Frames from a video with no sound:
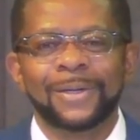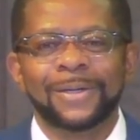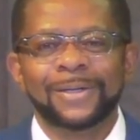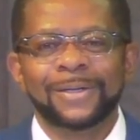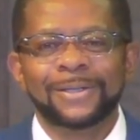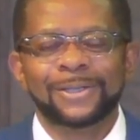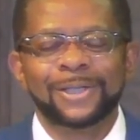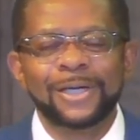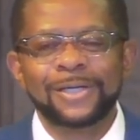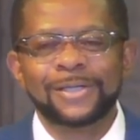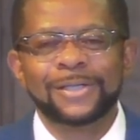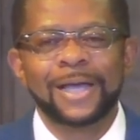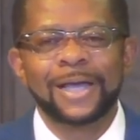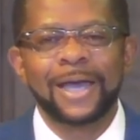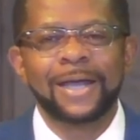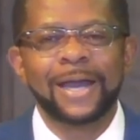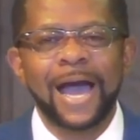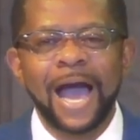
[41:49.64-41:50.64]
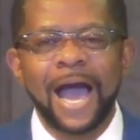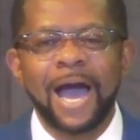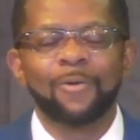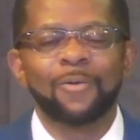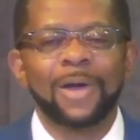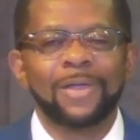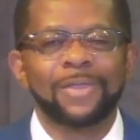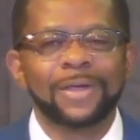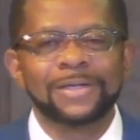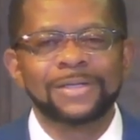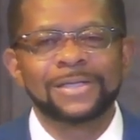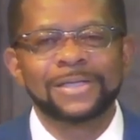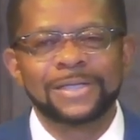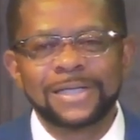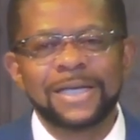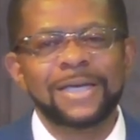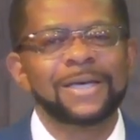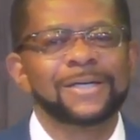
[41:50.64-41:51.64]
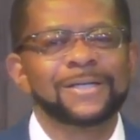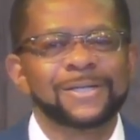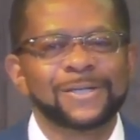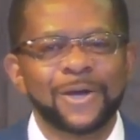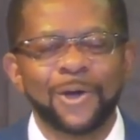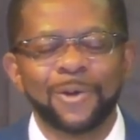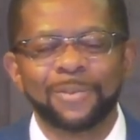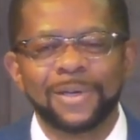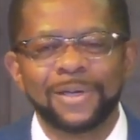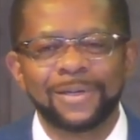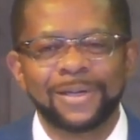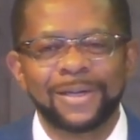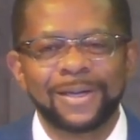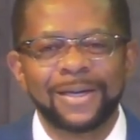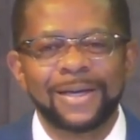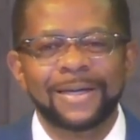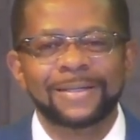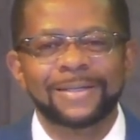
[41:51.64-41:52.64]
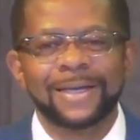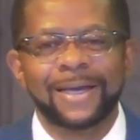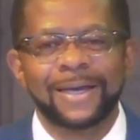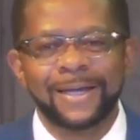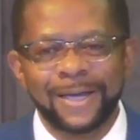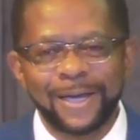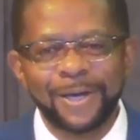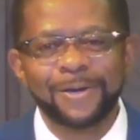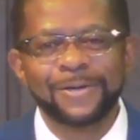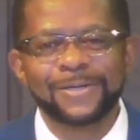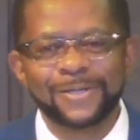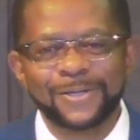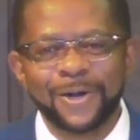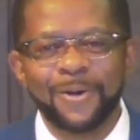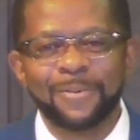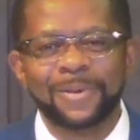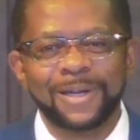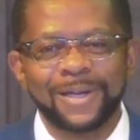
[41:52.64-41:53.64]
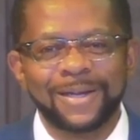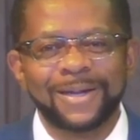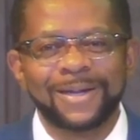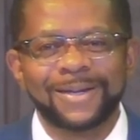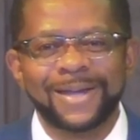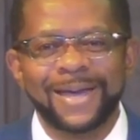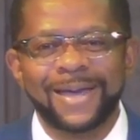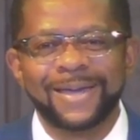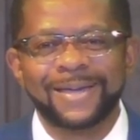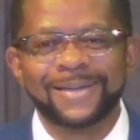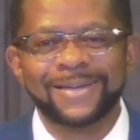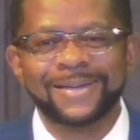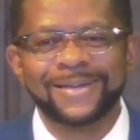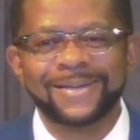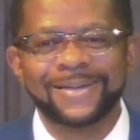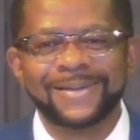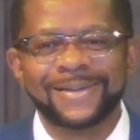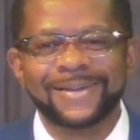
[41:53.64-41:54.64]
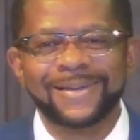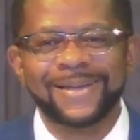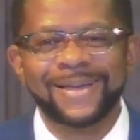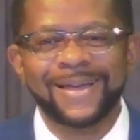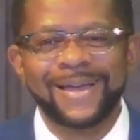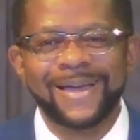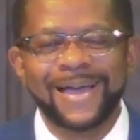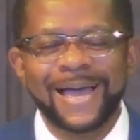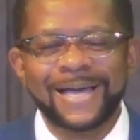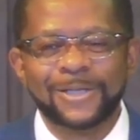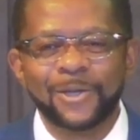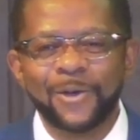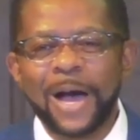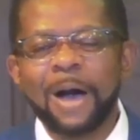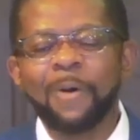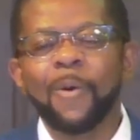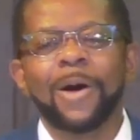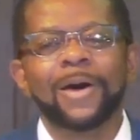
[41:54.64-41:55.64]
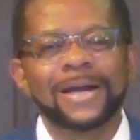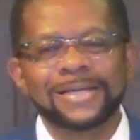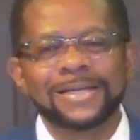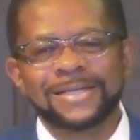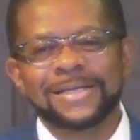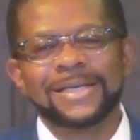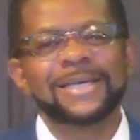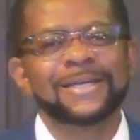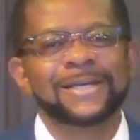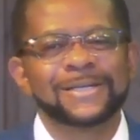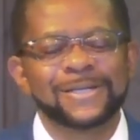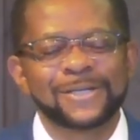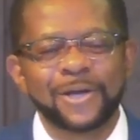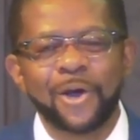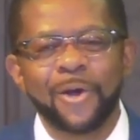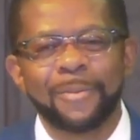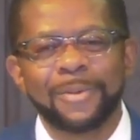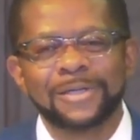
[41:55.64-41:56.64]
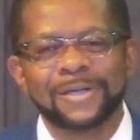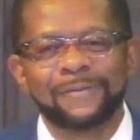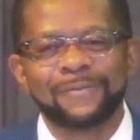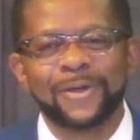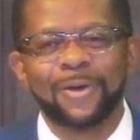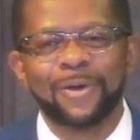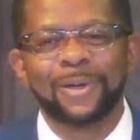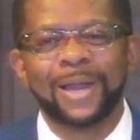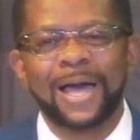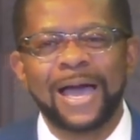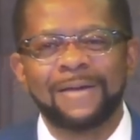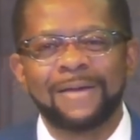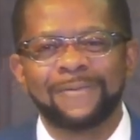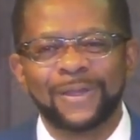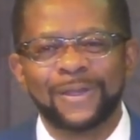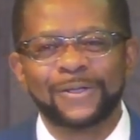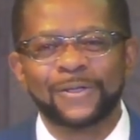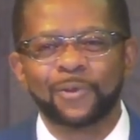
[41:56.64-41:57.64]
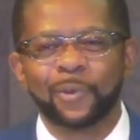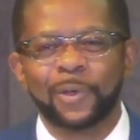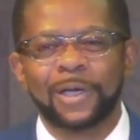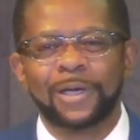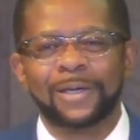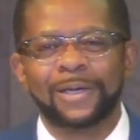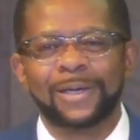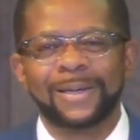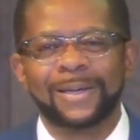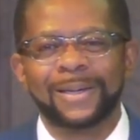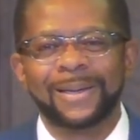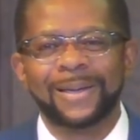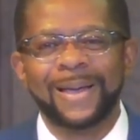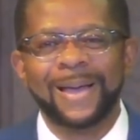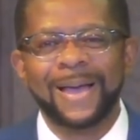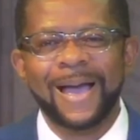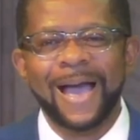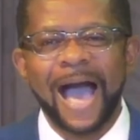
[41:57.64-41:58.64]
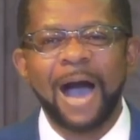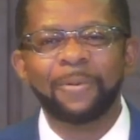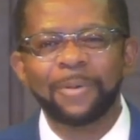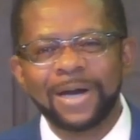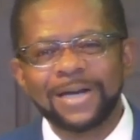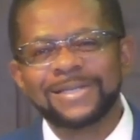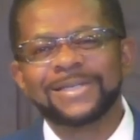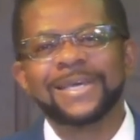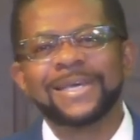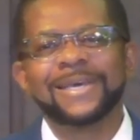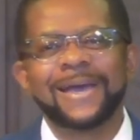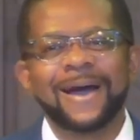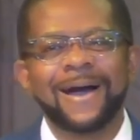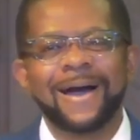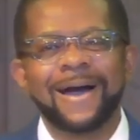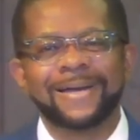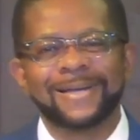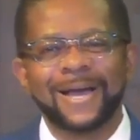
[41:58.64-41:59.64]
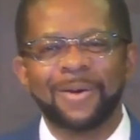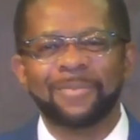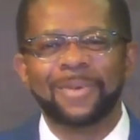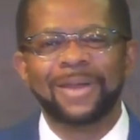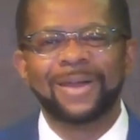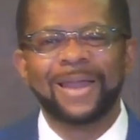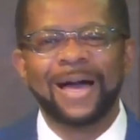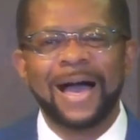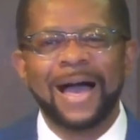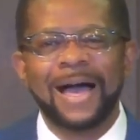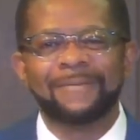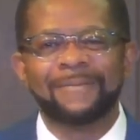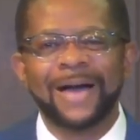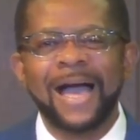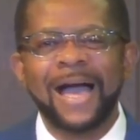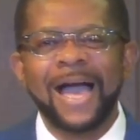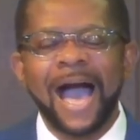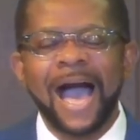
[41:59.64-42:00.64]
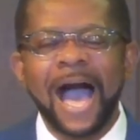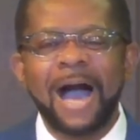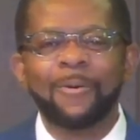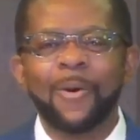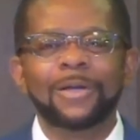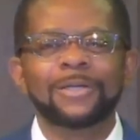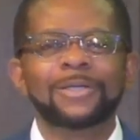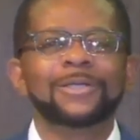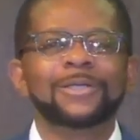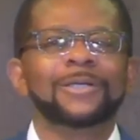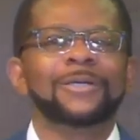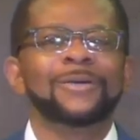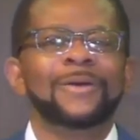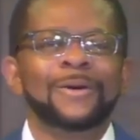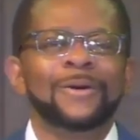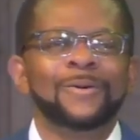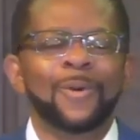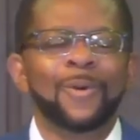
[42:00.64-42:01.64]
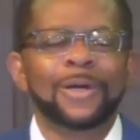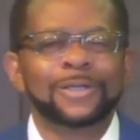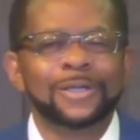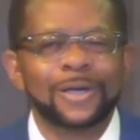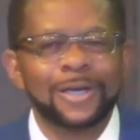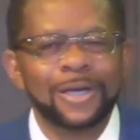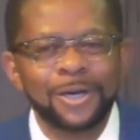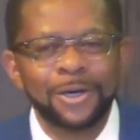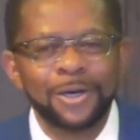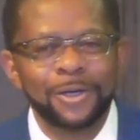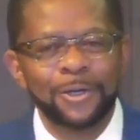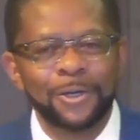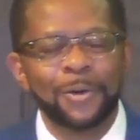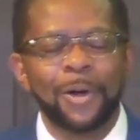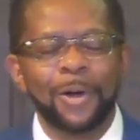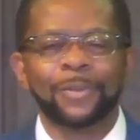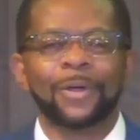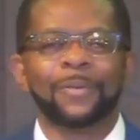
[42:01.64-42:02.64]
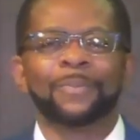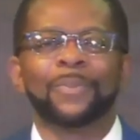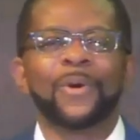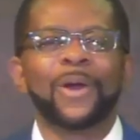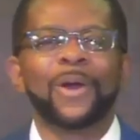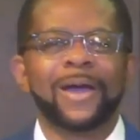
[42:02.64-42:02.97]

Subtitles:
she said, I'd rather see a sermon than hear a sermon any day. And so I want to see the sermons of your life this week. I want to see God come alive. I want to hear you on the prayer